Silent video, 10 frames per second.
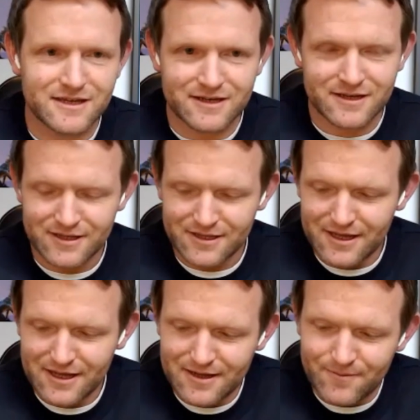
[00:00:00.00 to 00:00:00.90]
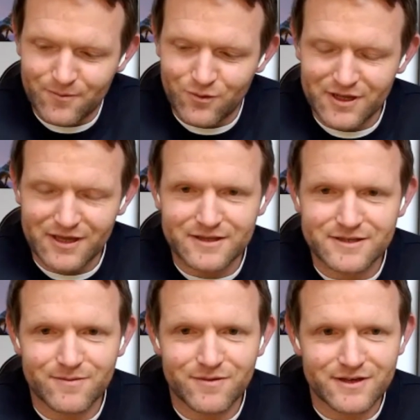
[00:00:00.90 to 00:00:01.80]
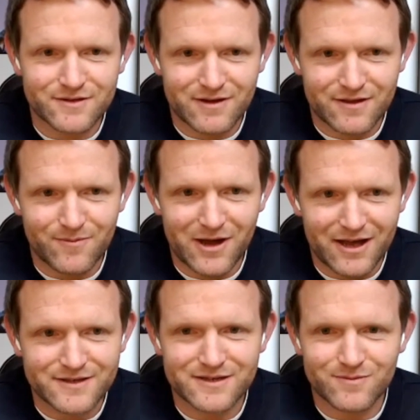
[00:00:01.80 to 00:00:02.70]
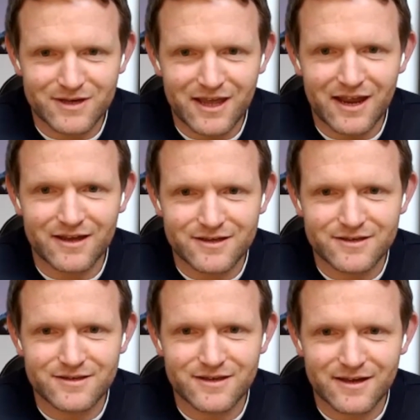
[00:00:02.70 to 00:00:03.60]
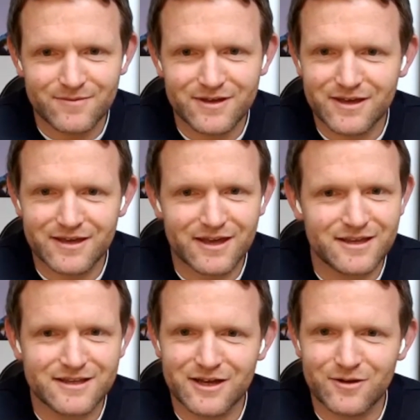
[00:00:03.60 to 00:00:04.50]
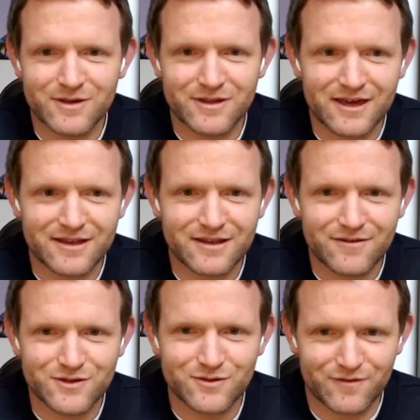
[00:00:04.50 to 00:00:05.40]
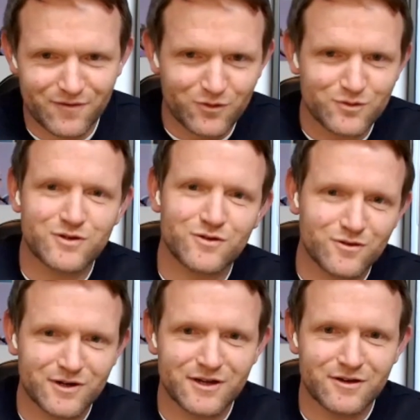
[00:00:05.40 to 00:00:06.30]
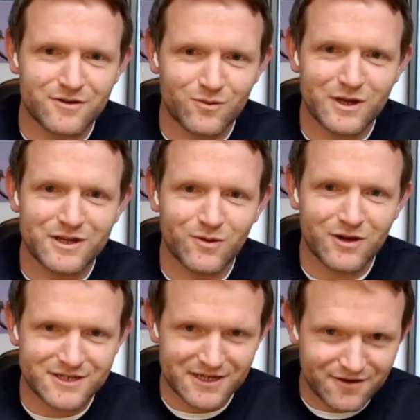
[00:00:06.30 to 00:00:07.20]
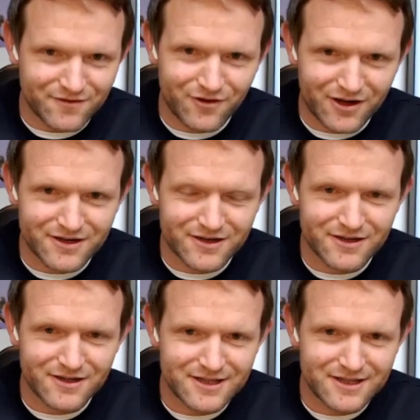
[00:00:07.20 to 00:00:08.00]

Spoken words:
and bringing in some things around the passing mechanics. Can you tell me that sort of full story on when you identified it